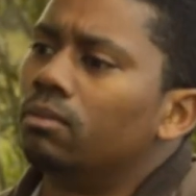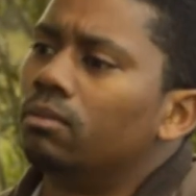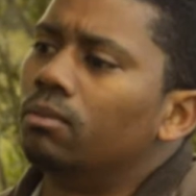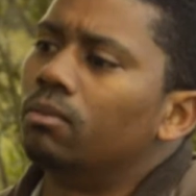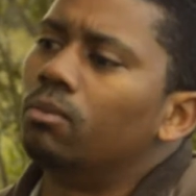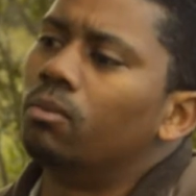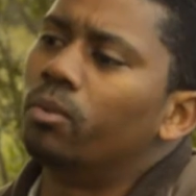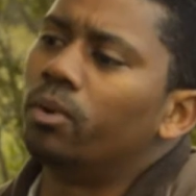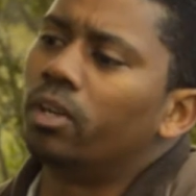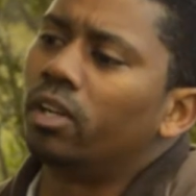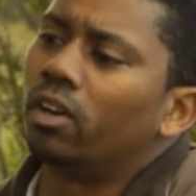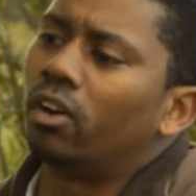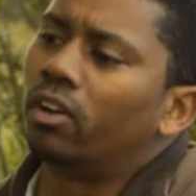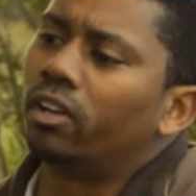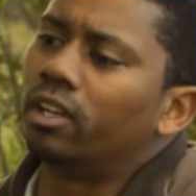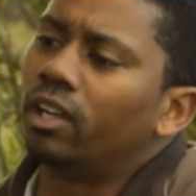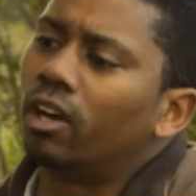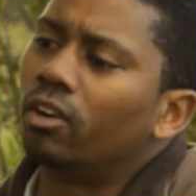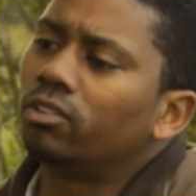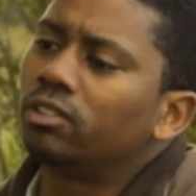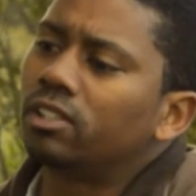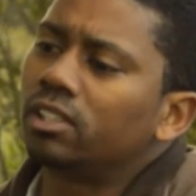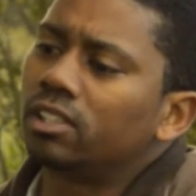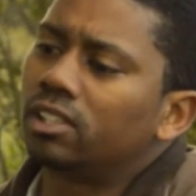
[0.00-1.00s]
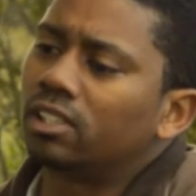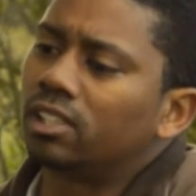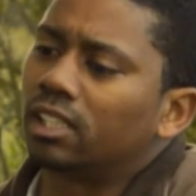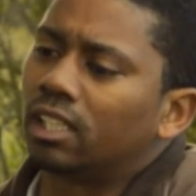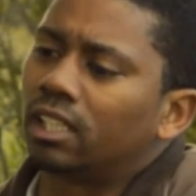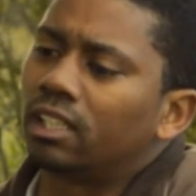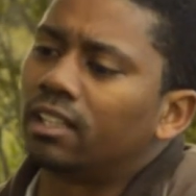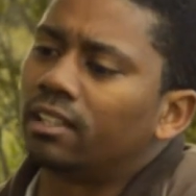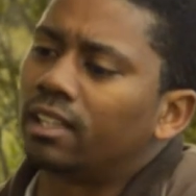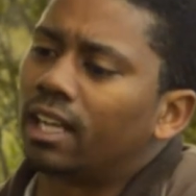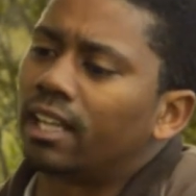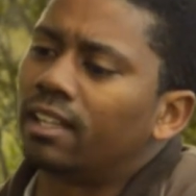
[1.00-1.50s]
we are
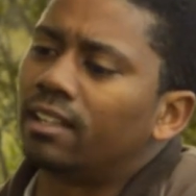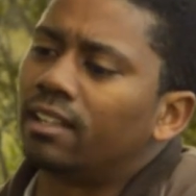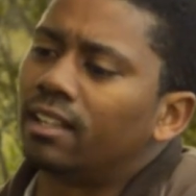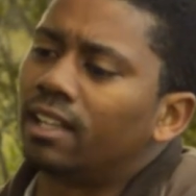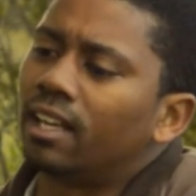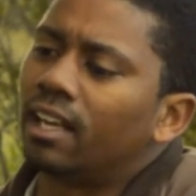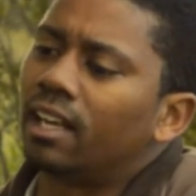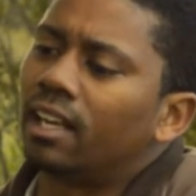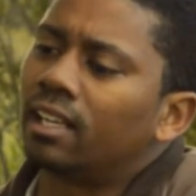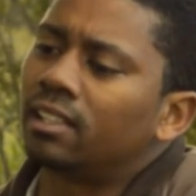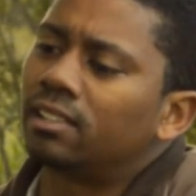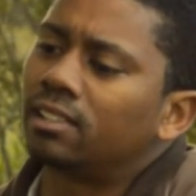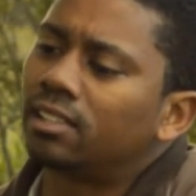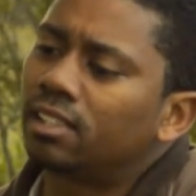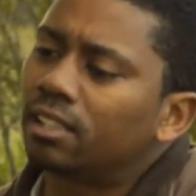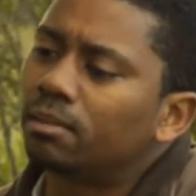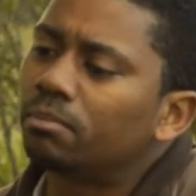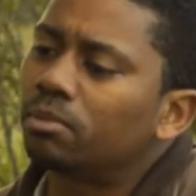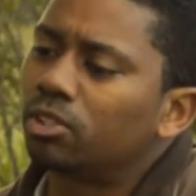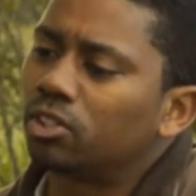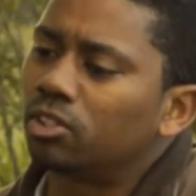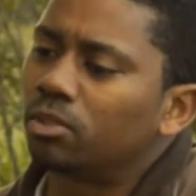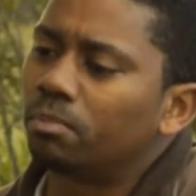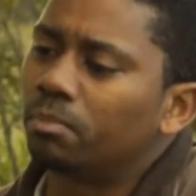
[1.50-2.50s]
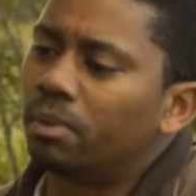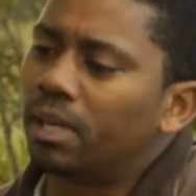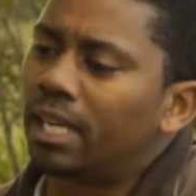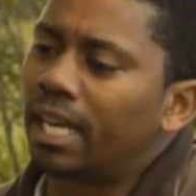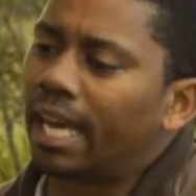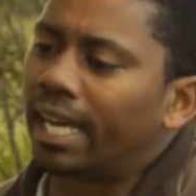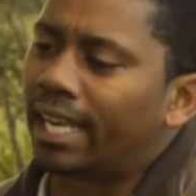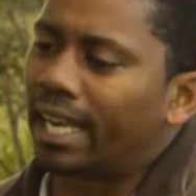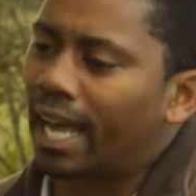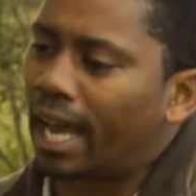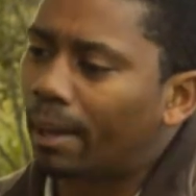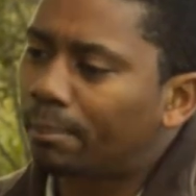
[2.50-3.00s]
noticing that there seems to be
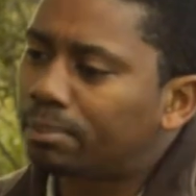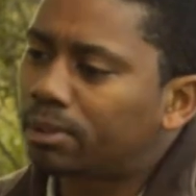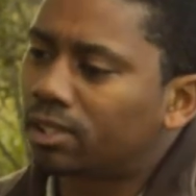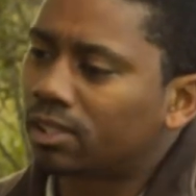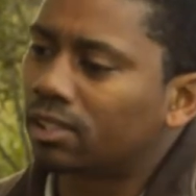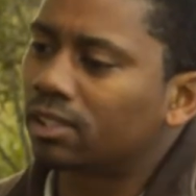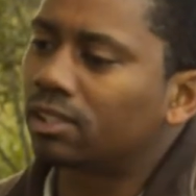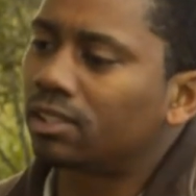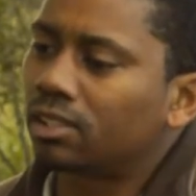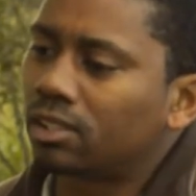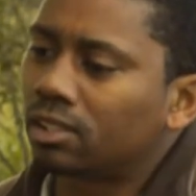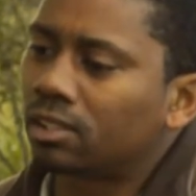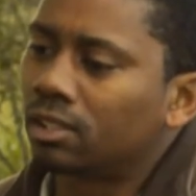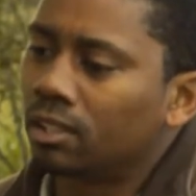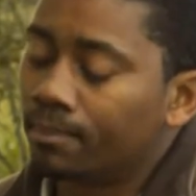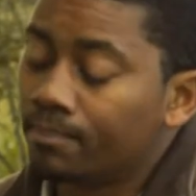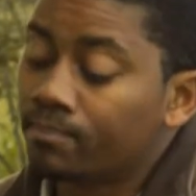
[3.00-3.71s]
an absence